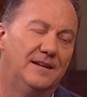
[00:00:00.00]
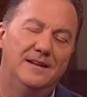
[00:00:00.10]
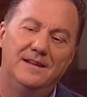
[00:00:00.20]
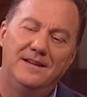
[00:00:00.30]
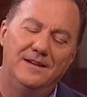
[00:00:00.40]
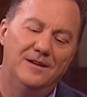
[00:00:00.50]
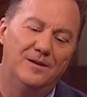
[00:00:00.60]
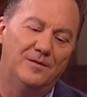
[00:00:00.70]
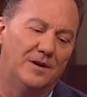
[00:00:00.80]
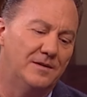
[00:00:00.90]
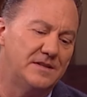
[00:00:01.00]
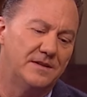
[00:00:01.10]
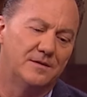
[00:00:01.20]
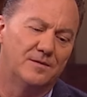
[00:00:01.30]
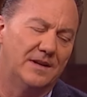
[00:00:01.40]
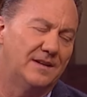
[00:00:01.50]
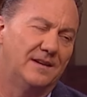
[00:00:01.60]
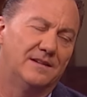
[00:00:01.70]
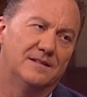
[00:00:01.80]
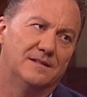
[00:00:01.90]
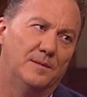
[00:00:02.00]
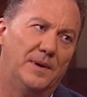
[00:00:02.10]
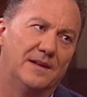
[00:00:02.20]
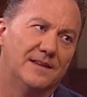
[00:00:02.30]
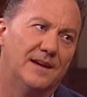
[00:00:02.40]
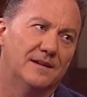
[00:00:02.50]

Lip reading: Wow. Yeah, you know, I always hear great things about that.